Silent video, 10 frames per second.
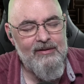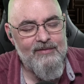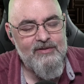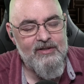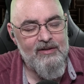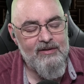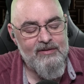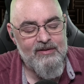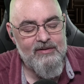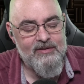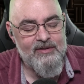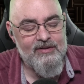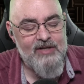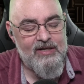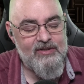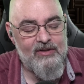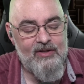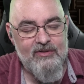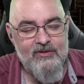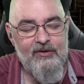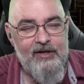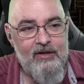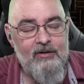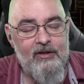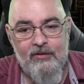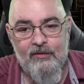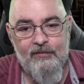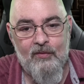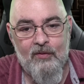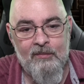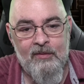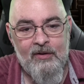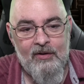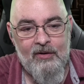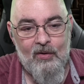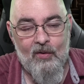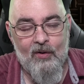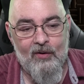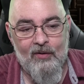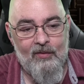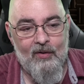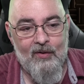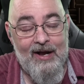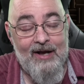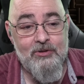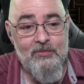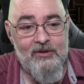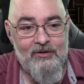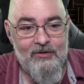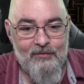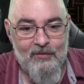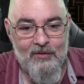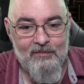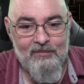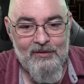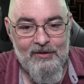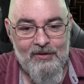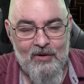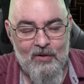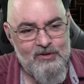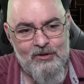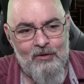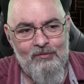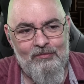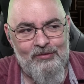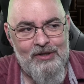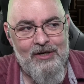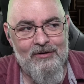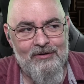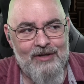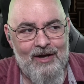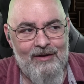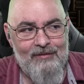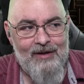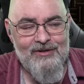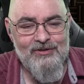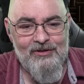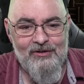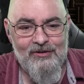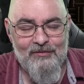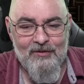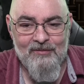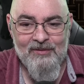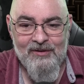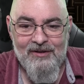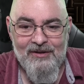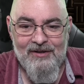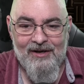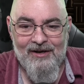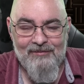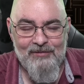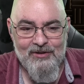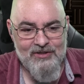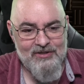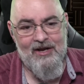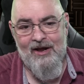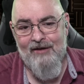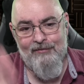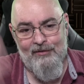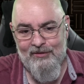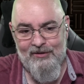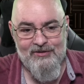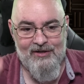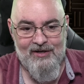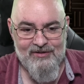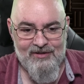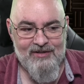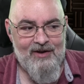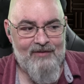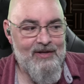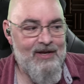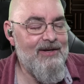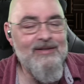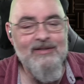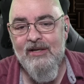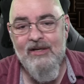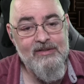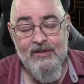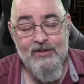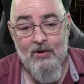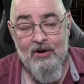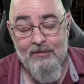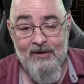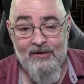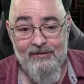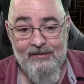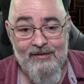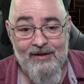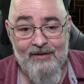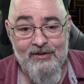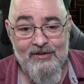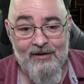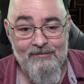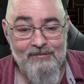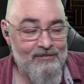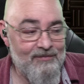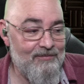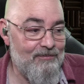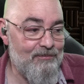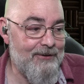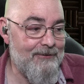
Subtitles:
to suggest that things are nearly uniform or actually uniform or so near to actually uniform. That's just like every religion has this, and he's wrong about it every time, but